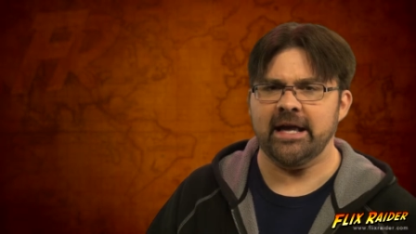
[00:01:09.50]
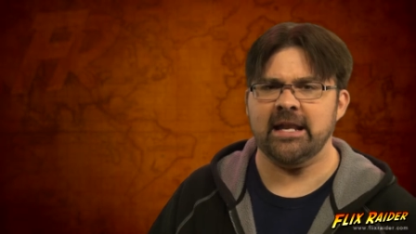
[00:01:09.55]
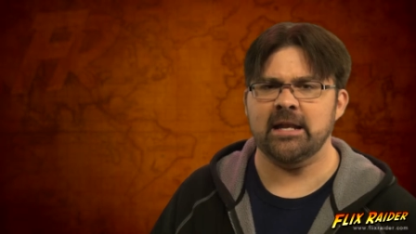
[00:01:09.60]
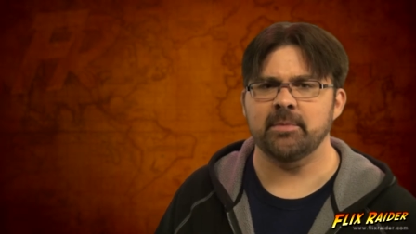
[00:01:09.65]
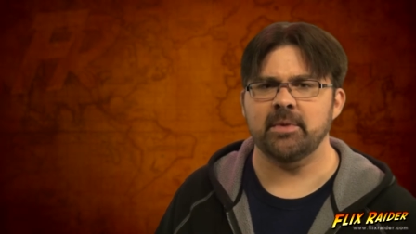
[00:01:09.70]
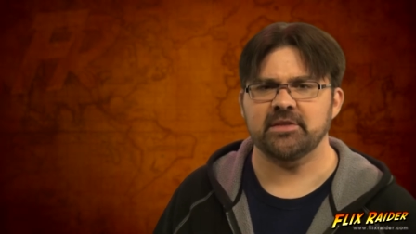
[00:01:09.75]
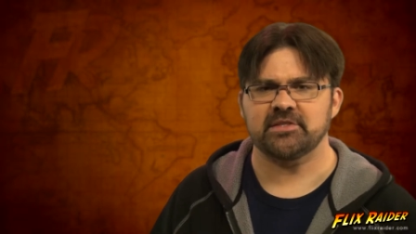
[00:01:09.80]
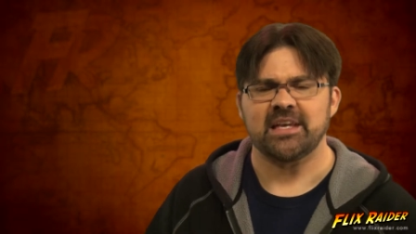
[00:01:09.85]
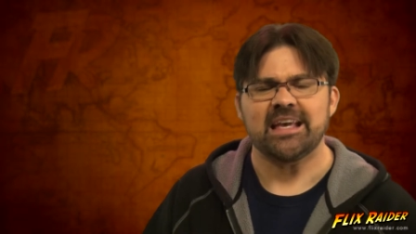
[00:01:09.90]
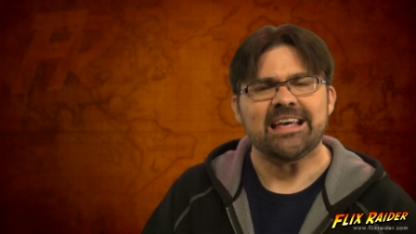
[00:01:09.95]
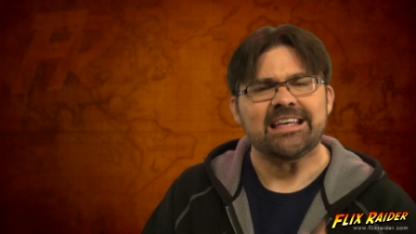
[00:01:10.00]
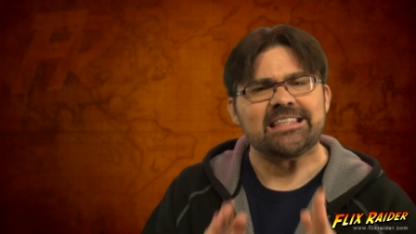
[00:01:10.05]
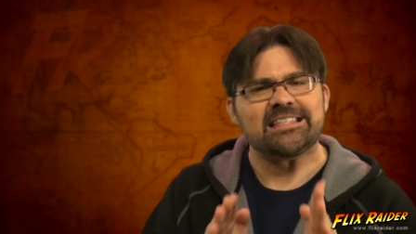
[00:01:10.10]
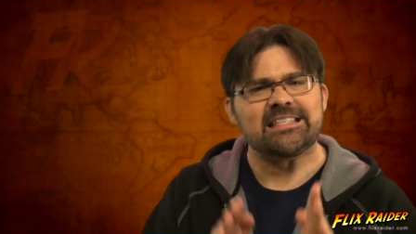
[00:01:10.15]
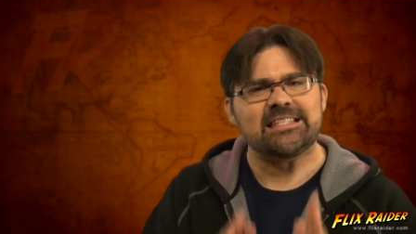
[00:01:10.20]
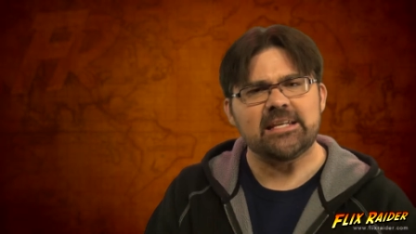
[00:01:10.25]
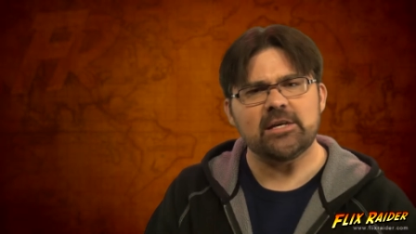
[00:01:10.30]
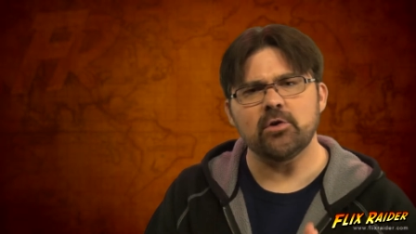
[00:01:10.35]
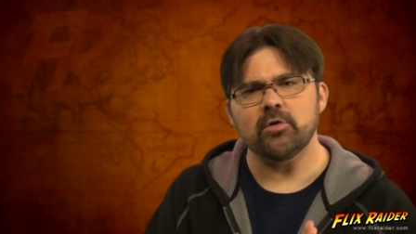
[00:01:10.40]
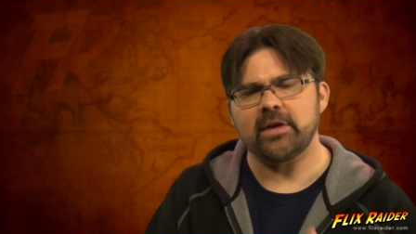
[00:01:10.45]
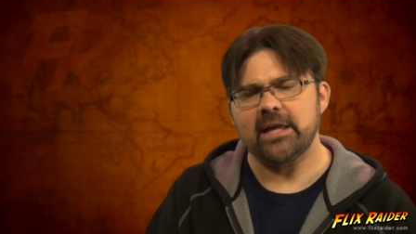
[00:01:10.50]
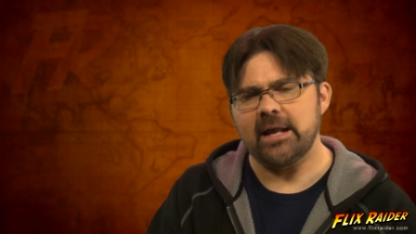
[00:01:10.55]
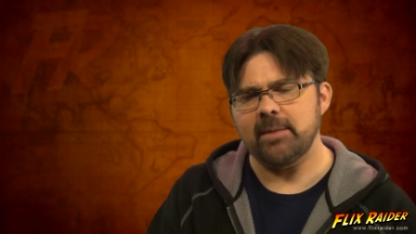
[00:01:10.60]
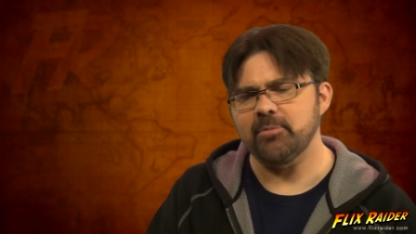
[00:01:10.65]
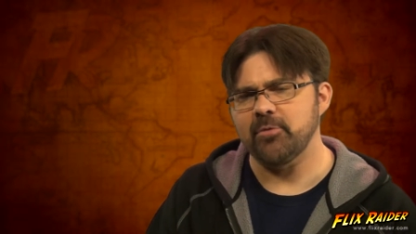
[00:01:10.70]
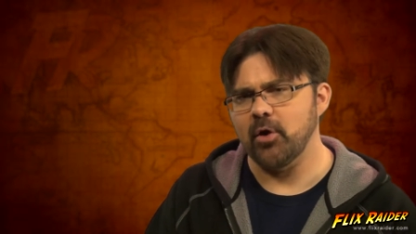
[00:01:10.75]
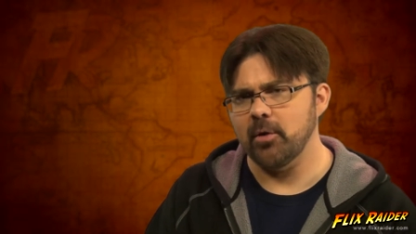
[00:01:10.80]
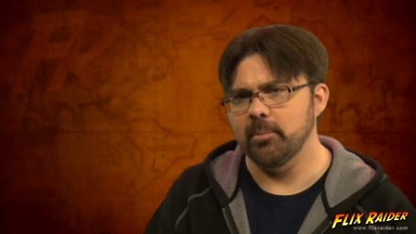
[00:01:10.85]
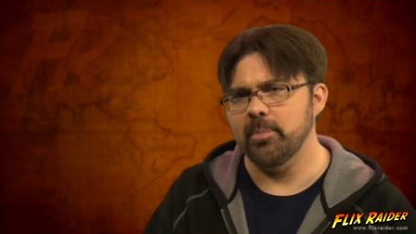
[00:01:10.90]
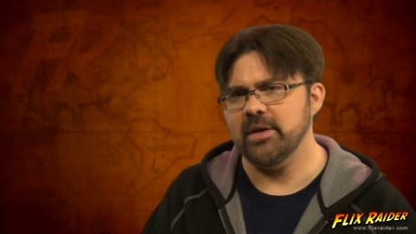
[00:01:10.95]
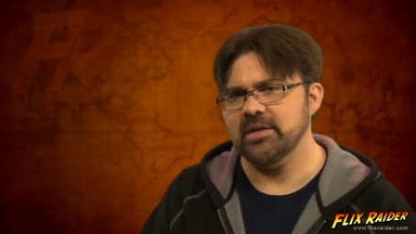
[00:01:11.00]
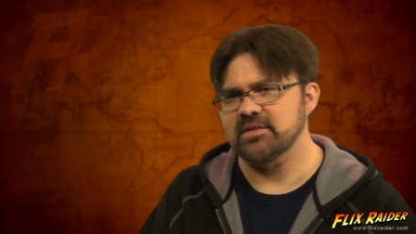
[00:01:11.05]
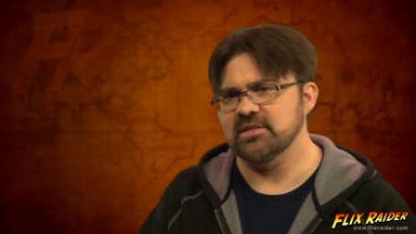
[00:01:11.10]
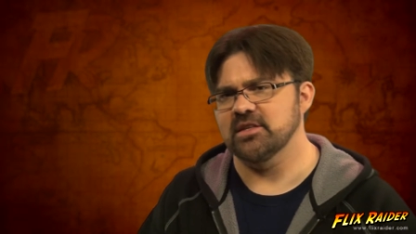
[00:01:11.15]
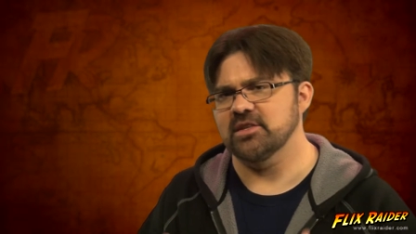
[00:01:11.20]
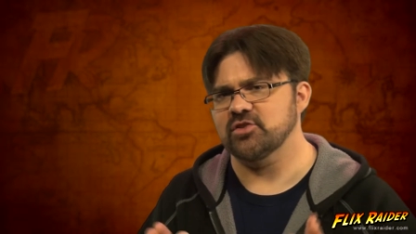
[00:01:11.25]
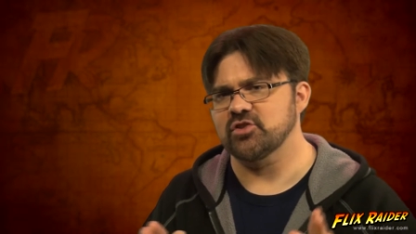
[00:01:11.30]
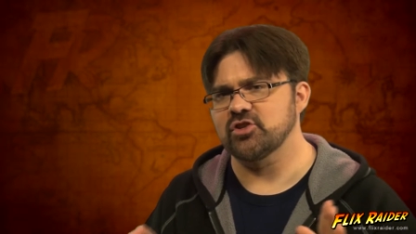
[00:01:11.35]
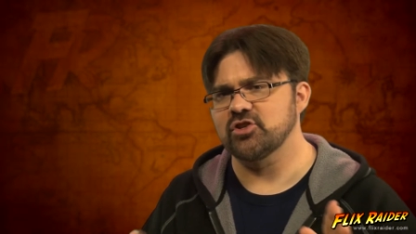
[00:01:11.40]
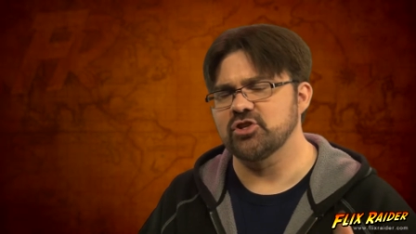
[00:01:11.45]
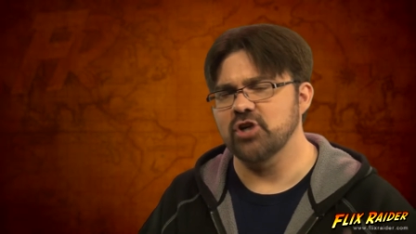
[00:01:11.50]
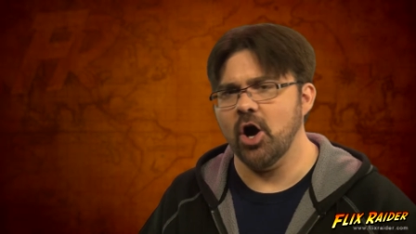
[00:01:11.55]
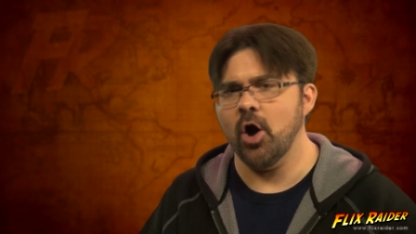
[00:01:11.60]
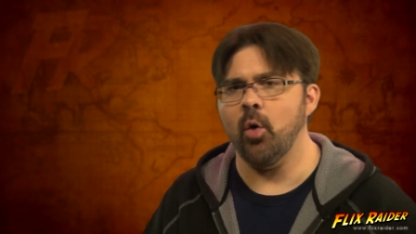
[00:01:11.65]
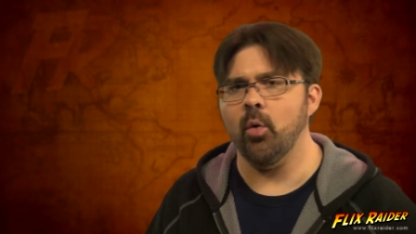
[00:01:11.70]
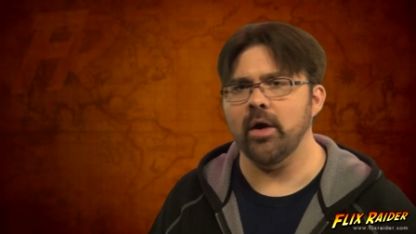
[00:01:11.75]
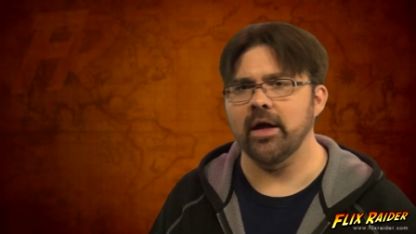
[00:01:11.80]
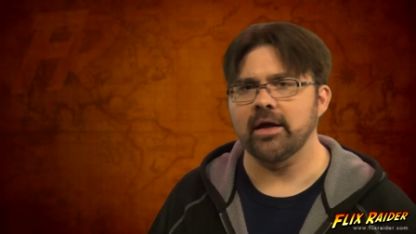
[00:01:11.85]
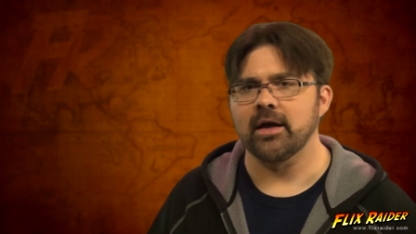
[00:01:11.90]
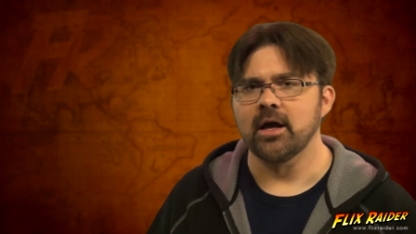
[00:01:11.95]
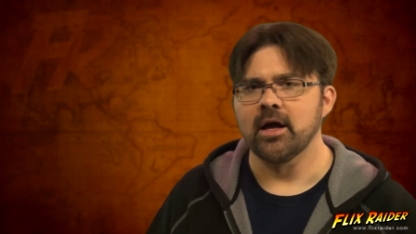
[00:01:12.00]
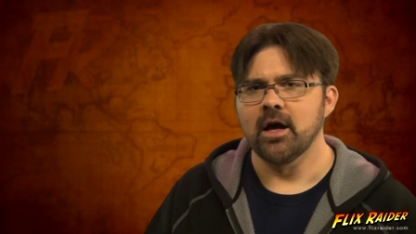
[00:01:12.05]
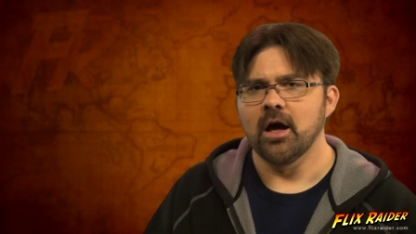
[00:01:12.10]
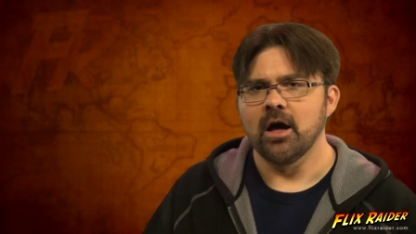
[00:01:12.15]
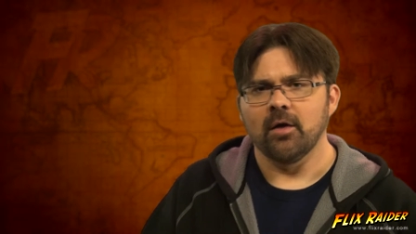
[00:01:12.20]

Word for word: enemies, still keep their business going,